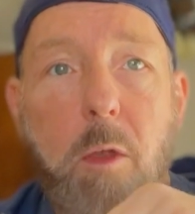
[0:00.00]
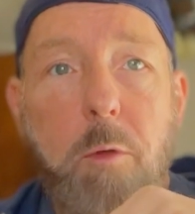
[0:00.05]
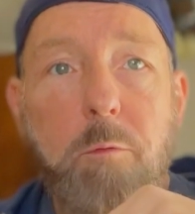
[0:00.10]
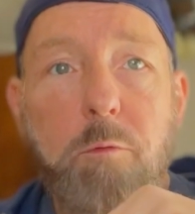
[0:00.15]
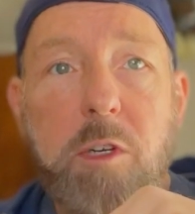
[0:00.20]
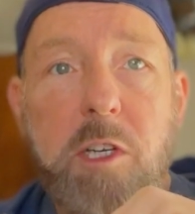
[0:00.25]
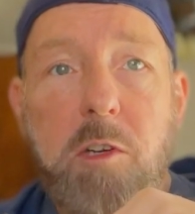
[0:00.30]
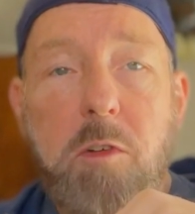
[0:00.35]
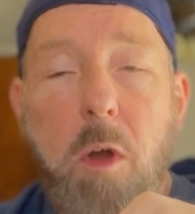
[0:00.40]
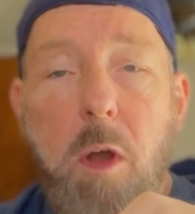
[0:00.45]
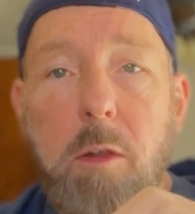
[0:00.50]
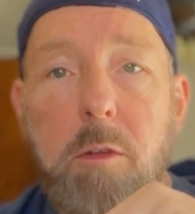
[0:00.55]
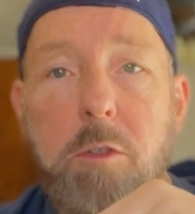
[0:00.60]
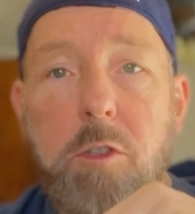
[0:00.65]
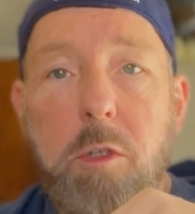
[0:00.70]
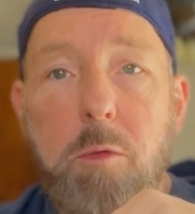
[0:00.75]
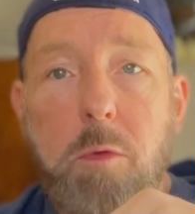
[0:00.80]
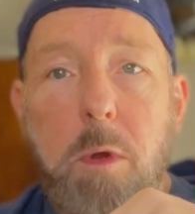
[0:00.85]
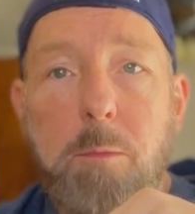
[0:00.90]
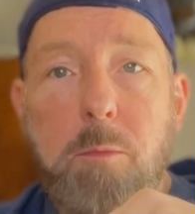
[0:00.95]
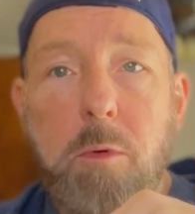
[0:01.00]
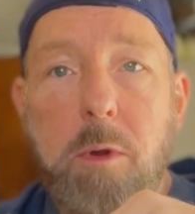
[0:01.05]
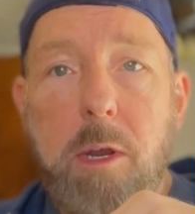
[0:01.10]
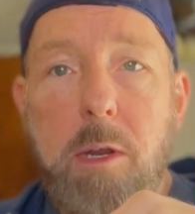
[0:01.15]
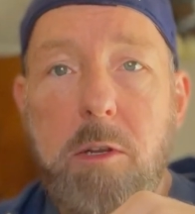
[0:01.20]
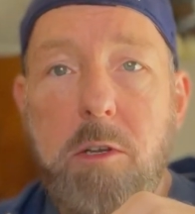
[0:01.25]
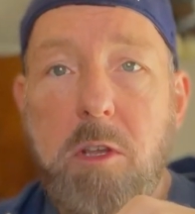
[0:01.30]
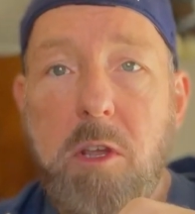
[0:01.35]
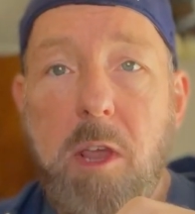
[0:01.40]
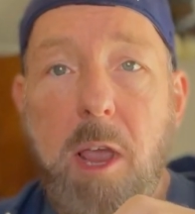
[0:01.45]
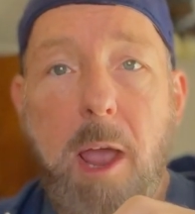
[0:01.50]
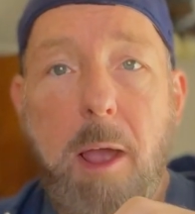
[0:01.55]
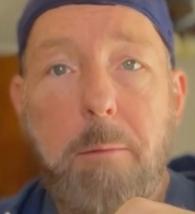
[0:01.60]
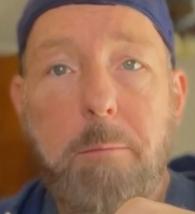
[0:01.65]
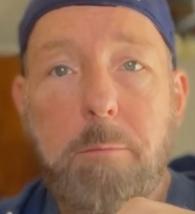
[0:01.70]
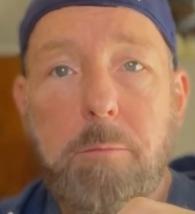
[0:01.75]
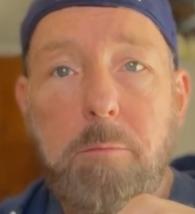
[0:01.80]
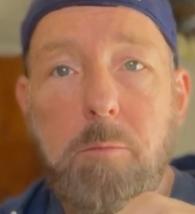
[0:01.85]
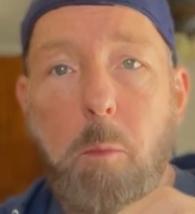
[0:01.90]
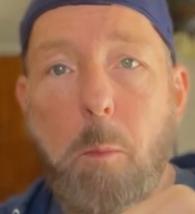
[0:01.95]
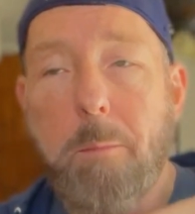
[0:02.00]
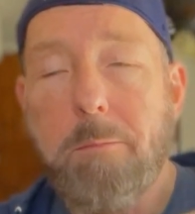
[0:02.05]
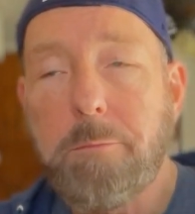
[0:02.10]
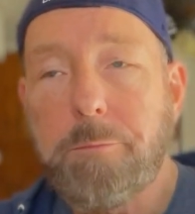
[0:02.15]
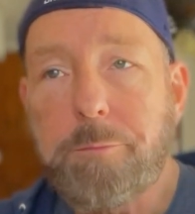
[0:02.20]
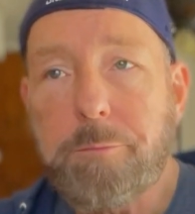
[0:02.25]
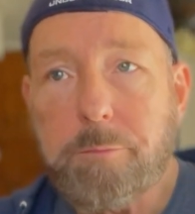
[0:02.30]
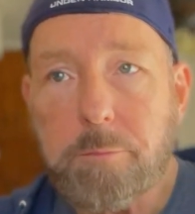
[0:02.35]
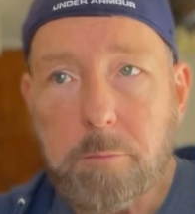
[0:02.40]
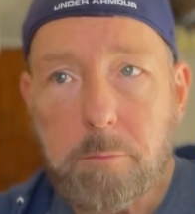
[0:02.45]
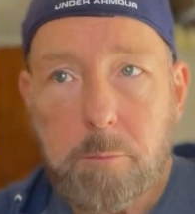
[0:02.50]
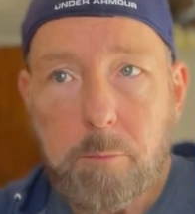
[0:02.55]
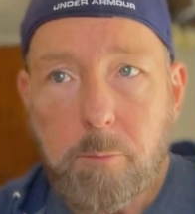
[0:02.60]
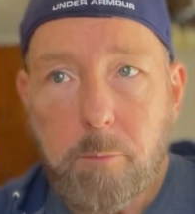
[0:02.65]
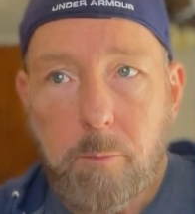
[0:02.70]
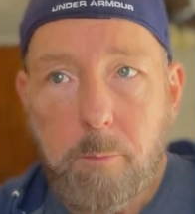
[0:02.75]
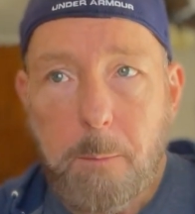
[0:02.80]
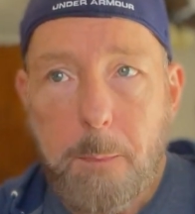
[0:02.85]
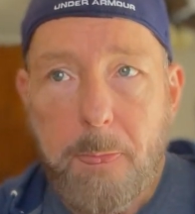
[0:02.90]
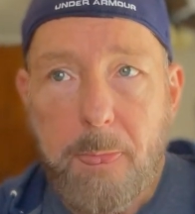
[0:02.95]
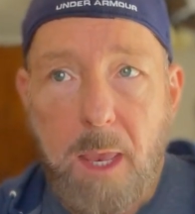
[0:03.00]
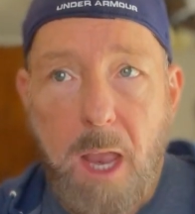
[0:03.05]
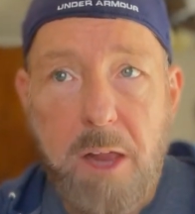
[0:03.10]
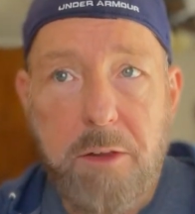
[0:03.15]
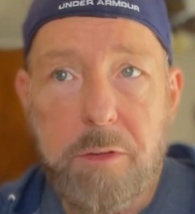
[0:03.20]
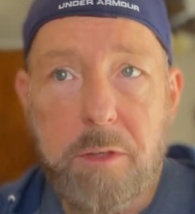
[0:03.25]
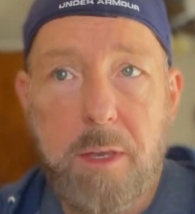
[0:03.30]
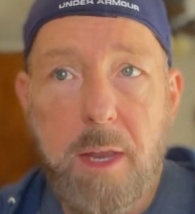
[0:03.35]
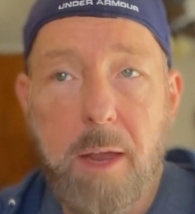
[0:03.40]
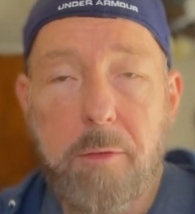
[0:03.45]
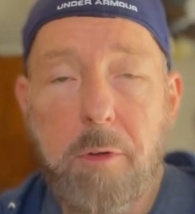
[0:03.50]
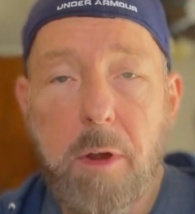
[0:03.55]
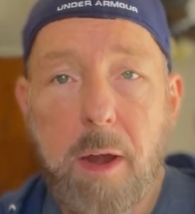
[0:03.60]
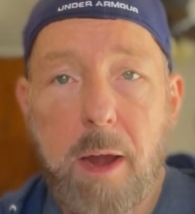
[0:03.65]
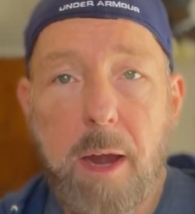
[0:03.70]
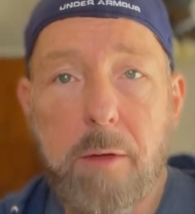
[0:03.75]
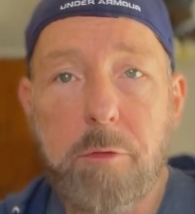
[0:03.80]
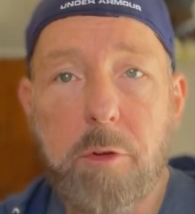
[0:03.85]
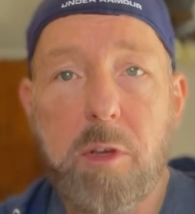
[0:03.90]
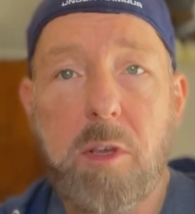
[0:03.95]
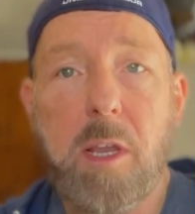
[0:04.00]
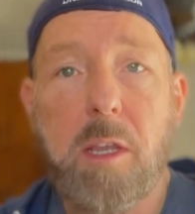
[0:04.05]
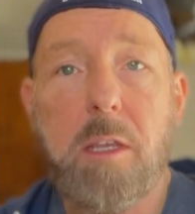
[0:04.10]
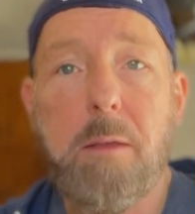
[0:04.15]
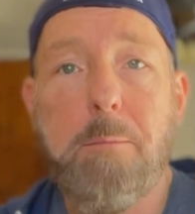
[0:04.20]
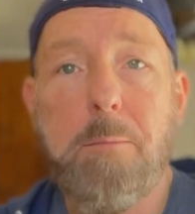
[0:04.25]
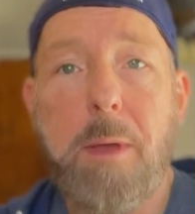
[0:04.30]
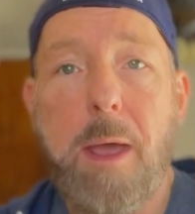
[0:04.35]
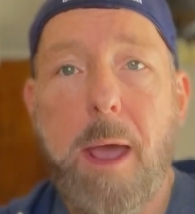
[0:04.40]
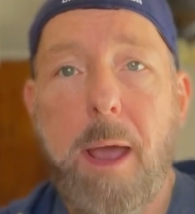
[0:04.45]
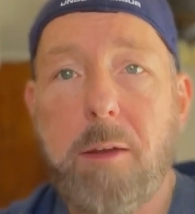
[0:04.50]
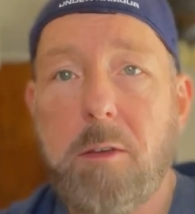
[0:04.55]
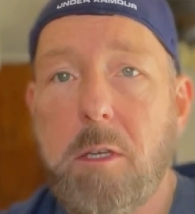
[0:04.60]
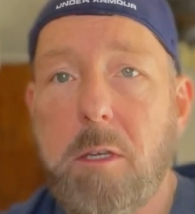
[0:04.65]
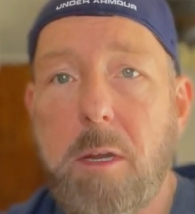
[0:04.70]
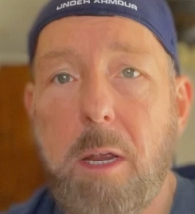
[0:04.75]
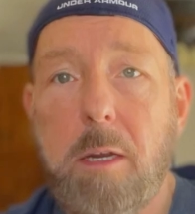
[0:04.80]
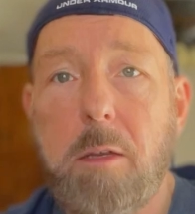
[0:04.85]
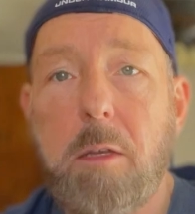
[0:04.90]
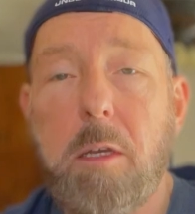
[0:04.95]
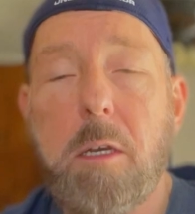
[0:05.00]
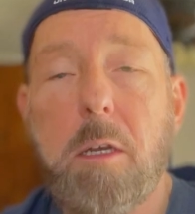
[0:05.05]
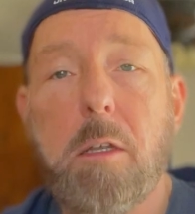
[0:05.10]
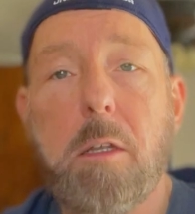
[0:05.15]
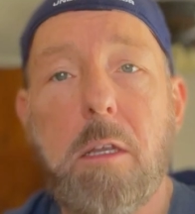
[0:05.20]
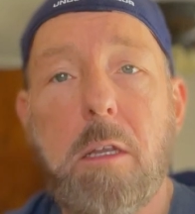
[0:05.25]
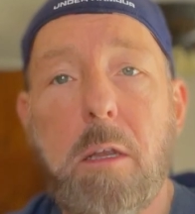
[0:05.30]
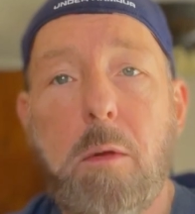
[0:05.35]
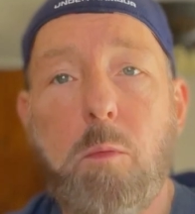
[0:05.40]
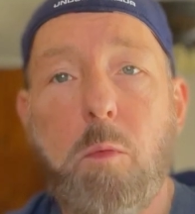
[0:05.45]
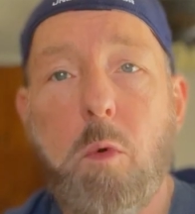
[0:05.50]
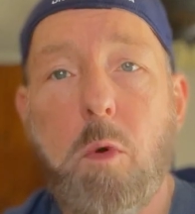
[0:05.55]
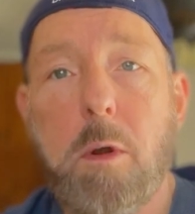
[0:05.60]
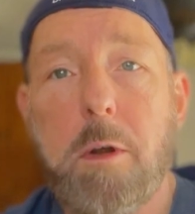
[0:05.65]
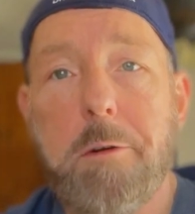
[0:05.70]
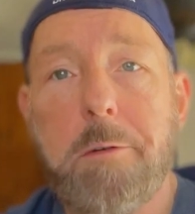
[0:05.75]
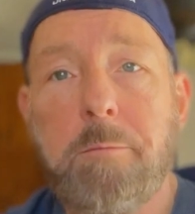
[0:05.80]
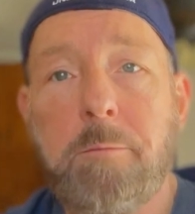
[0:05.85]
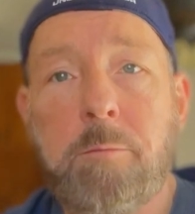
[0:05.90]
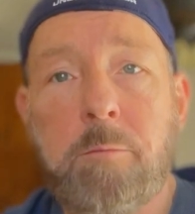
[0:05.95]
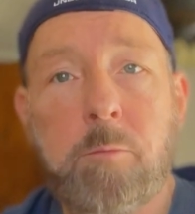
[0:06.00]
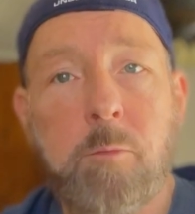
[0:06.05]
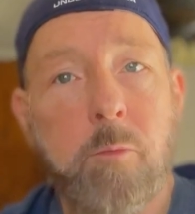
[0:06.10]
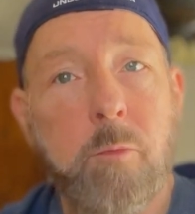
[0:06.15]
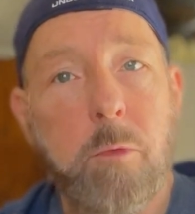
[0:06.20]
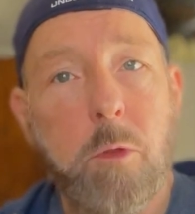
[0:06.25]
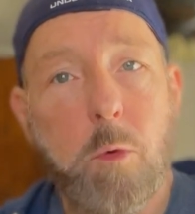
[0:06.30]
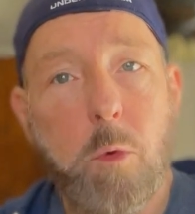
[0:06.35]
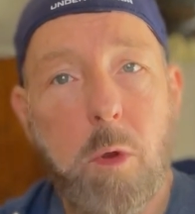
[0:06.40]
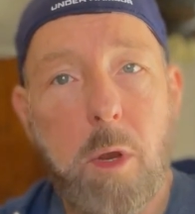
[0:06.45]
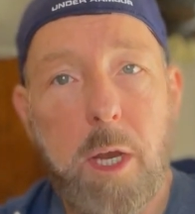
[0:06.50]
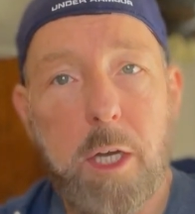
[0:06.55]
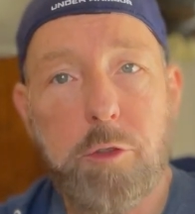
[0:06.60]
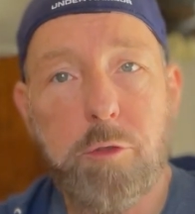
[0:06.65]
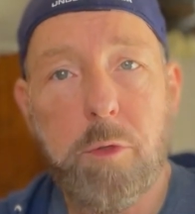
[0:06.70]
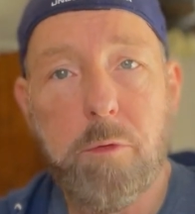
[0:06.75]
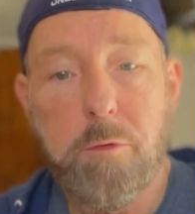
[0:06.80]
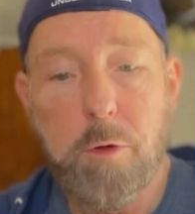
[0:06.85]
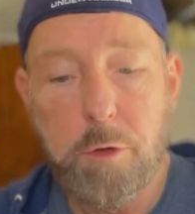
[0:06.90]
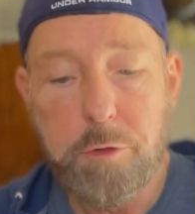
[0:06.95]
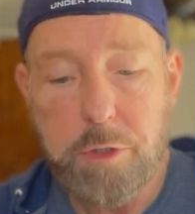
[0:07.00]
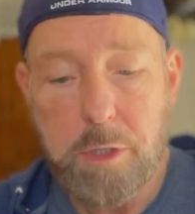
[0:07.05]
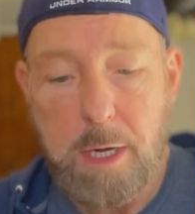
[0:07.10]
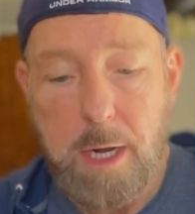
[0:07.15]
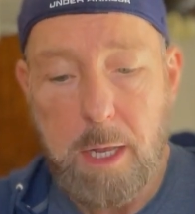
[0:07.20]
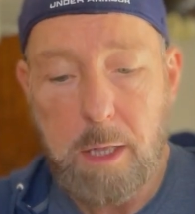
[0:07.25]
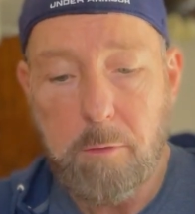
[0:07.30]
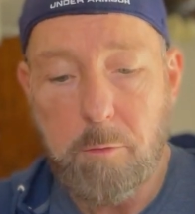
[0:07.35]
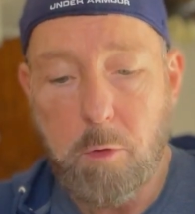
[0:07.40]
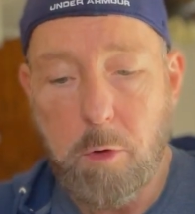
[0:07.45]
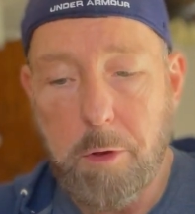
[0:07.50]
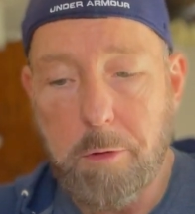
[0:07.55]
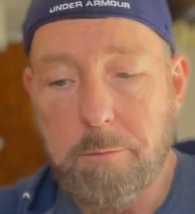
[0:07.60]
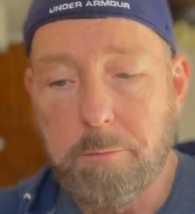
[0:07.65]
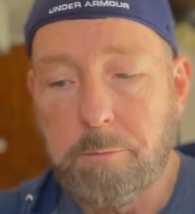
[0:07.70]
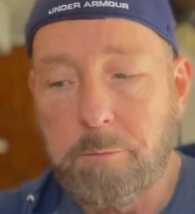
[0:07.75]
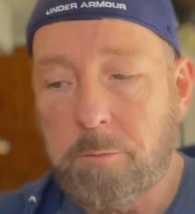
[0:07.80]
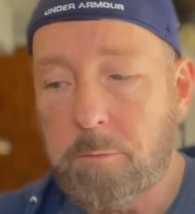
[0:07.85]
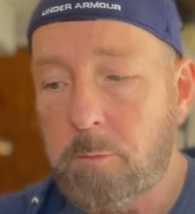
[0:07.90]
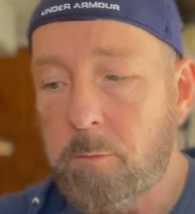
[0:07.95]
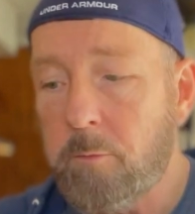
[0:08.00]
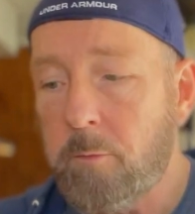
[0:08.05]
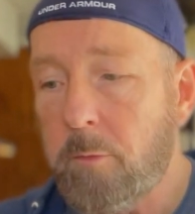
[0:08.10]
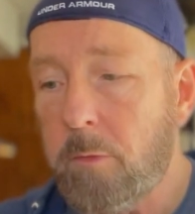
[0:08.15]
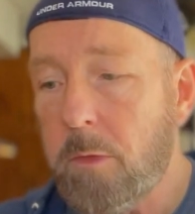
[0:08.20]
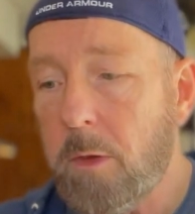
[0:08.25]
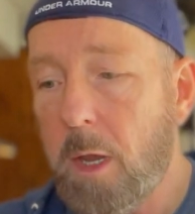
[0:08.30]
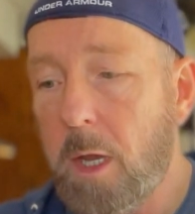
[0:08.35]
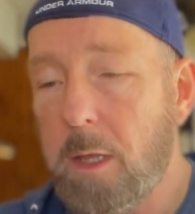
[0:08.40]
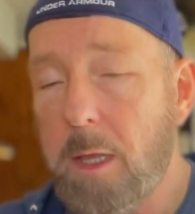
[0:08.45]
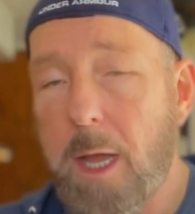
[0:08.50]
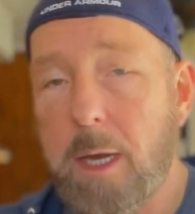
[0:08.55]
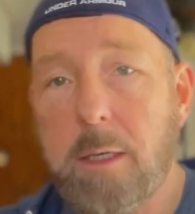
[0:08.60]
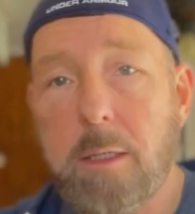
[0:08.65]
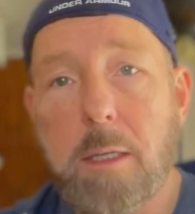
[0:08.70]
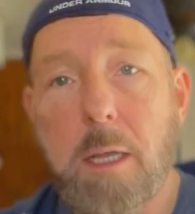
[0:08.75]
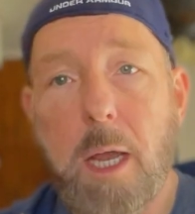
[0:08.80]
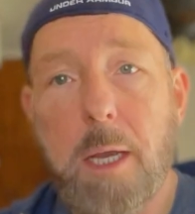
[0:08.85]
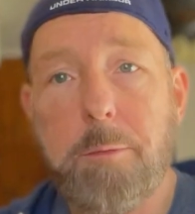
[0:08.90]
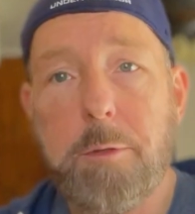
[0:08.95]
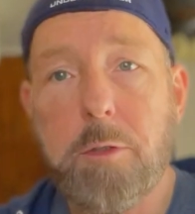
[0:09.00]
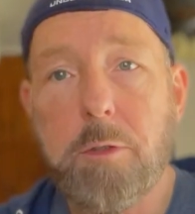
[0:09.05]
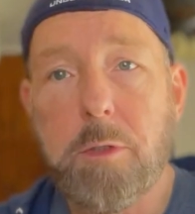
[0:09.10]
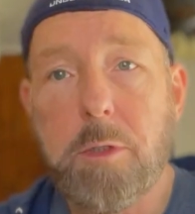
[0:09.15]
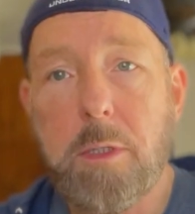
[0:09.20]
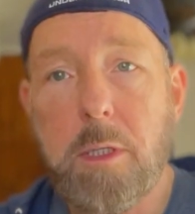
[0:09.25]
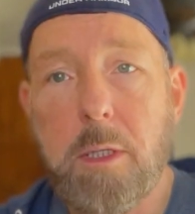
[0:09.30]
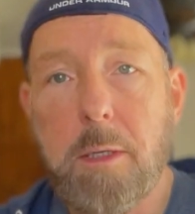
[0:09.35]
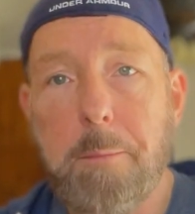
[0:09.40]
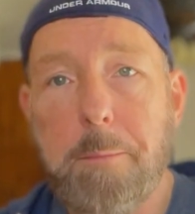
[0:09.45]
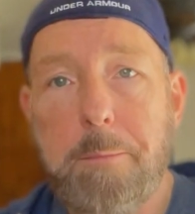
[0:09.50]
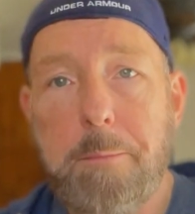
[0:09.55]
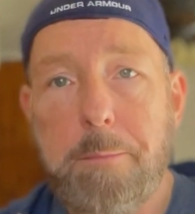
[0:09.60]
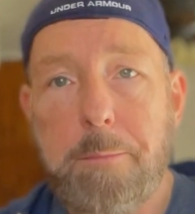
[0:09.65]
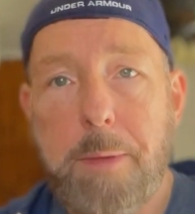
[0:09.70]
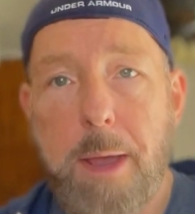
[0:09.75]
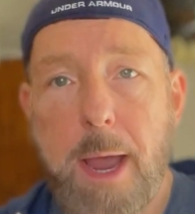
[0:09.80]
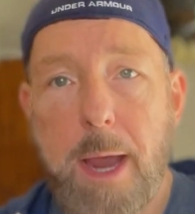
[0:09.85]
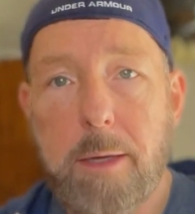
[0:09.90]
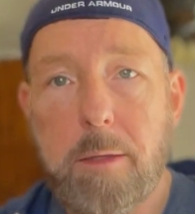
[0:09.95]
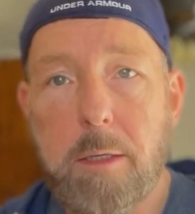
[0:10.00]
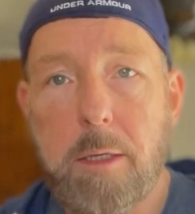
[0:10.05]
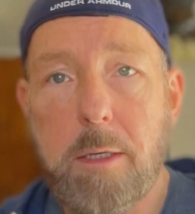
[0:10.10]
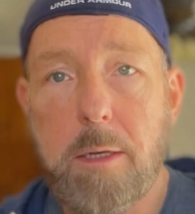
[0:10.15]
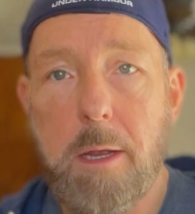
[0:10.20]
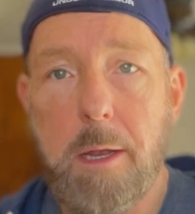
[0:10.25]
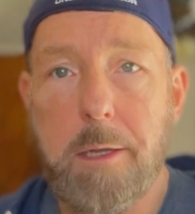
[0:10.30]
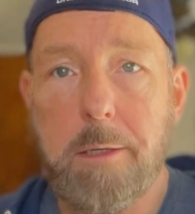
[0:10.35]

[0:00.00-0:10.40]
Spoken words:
regardless of what brand you get, never ever get them packed in anything other than water or extra virgin olive oil. A lot of times you'll see them packed in